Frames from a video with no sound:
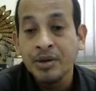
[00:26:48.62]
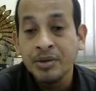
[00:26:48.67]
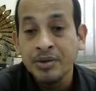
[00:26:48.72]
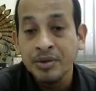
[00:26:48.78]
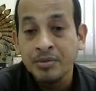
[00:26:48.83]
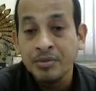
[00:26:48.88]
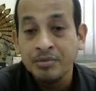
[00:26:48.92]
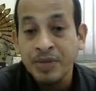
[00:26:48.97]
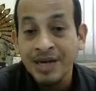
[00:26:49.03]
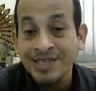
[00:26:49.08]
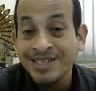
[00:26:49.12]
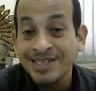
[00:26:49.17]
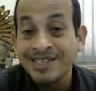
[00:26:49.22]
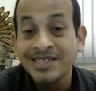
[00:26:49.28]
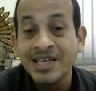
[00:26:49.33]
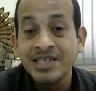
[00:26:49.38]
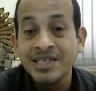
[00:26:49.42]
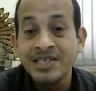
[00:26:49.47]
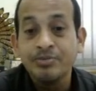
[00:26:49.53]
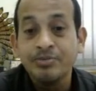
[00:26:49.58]

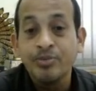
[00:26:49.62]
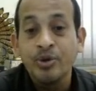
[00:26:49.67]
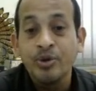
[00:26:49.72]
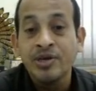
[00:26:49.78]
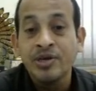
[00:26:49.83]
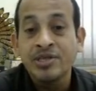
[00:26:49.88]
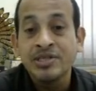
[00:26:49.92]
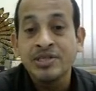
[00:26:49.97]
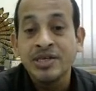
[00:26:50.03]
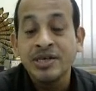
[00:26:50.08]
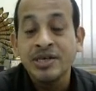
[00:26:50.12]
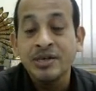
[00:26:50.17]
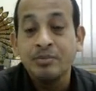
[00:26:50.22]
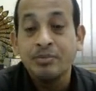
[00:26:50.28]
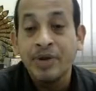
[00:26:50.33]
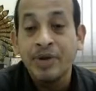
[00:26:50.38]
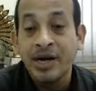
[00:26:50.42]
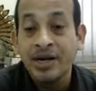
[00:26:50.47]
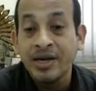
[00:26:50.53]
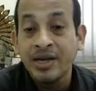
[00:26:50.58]
merchandising policy,
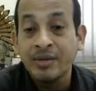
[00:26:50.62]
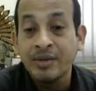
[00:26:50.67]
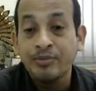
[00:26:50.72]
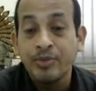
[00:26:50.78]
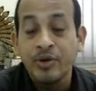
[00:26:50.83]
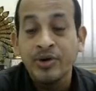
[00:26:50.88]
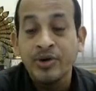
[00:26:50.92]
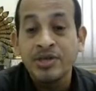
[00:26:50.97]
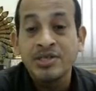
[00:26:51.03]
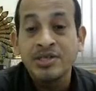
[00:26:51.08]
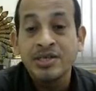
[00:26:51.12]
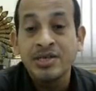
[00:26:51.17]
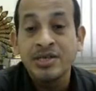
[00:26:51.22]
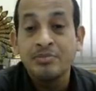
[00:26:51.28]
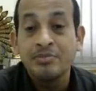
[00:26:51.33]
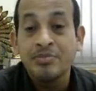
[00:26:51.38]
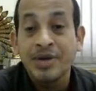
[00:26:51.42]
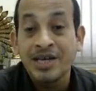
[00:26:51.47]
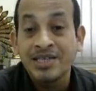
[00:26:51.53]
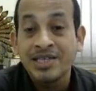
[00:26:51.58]
branding
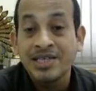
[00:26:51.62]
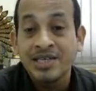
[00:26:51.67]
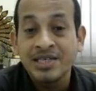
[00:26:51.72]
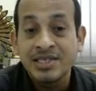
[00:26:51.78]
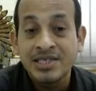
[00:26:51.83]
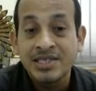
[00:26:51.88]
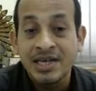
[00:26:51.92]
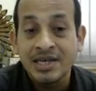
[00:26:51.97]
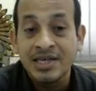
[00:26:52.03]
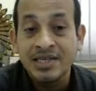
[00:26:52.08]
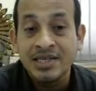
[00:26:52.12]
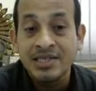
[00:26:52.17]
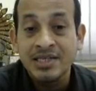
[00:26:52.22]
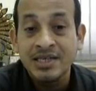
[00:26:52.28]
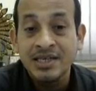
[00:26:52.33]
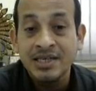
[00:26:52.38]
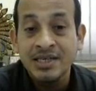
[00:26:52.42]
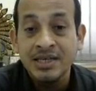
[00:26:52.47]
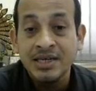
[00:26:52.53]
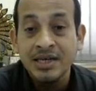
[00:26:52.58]
policy, pricing
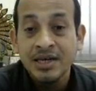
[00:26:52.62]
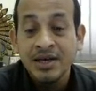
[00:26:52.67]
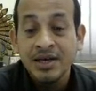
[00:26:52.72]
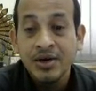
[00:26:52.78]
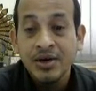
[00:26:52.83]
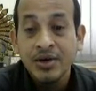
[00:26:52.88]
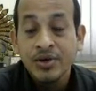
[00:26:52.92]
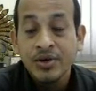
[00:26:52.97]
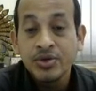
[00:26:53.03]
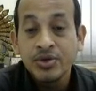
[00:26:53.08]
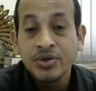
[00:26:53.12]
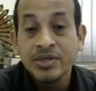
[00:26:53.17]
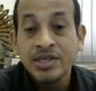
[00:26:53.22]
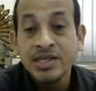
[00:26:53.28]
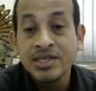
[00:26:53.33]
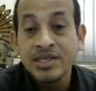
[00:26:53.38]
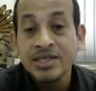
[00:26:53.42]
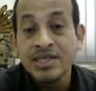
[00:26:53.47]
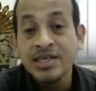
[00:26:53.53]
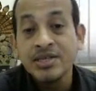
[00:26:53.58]
strategy. So
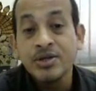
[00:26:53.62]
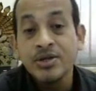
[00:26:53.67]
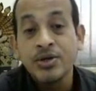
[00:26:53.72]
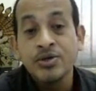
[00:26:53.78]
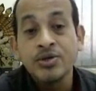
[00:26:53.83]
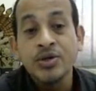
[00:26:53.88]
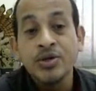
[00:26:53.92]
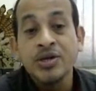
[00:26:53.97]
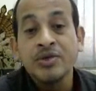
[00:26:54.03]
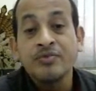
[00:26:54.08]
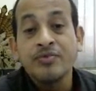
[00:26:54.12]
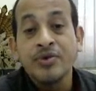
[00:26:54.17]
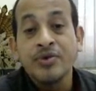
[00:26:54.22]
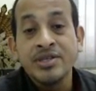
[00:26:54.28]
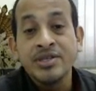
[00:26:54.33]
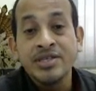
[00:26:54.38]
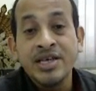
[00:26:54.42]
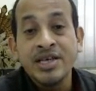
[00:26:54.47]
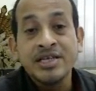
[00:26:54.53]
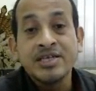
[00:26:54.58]
these things also
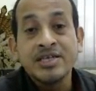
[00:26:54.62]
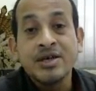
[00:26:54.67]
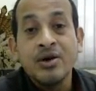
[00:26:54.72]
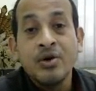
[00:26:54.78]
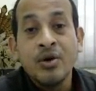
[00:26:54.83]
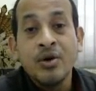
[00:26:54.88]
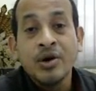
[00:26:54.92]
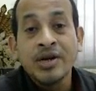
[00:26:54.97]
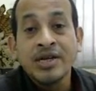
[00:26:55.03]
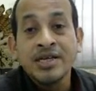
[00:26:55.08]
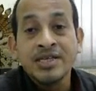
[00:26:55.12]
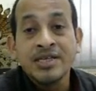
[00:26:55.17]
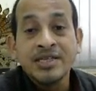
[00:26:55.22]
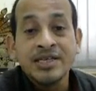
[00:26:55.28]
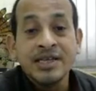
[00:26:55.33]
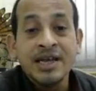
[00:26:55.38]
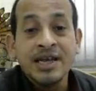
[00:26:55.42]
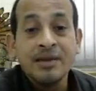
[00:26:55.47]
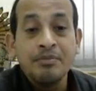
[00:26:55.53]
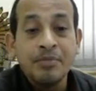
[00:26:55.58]
influences
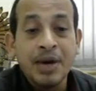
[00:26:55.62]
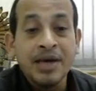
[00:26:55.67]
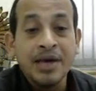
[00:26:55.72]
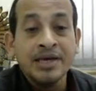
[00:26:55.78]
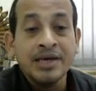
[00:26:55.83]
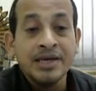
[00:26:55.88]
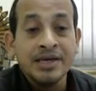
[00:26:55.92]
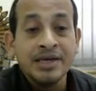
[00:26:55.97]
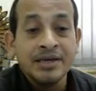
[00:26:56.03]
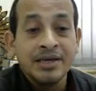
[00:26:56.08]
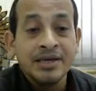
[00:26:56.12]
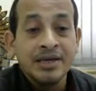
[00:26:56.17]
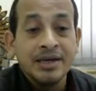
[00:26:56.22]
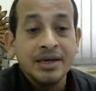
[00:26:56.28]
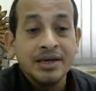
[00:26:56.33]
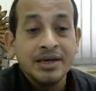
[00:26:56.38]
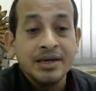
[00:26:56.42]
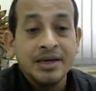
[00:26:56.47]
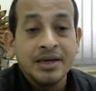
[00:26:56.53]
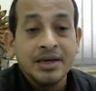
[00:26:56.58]
organizational buying.
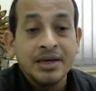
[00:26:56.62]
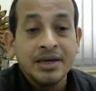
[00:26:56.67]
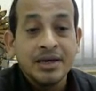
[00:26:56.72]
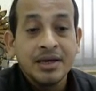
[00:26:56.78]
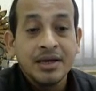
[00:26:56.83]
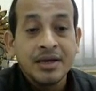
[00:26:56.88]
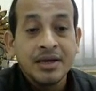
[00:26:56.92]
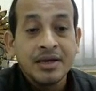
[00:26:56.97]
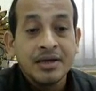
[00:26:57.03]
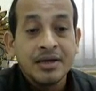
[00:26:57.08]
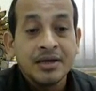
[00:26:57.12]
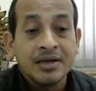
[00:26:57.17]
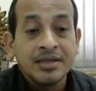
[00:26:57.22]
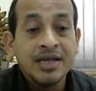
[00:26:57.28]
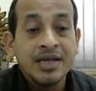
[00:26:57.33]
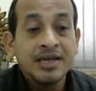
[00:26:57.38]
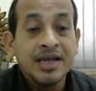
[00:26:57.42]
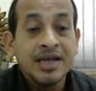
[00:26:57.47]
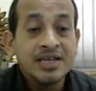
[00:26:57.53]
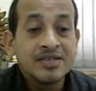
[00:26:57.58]

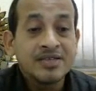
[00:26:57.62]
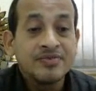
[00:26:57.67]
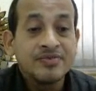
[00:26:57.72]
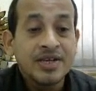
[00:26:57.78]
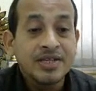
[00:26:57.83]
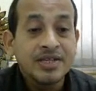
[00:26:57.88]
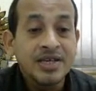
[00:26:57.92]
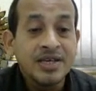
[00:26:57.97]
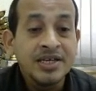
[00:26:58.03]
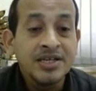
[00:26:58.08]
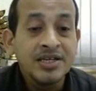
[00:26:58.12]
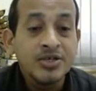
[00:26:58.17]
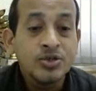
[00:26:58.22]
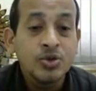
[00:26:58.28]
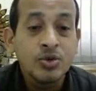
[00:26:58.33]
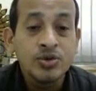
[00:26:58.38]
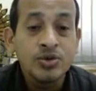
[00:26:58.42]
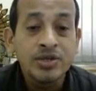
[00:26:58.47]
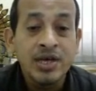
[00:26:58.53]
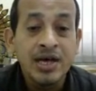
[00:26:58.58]
The next factor is
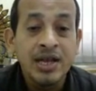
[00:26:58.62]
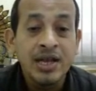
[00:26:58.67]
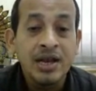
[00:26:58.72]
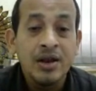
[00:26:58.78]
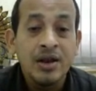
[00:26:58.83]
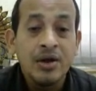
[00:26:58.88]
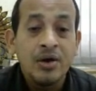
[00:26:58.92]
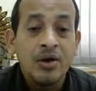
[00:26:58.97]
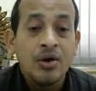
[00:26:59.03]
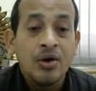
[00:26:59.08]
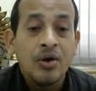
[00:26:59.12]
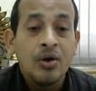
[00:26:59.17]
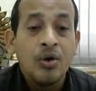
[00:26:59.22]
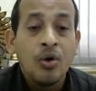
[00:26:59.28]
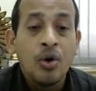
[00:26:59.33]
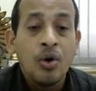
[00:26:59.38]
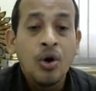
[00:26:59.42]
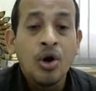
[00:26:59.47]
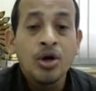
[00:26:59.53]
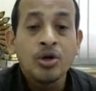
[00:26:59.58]
social
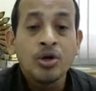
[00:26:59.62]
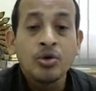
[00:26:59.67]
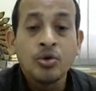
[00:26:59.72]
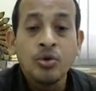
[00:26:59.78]
or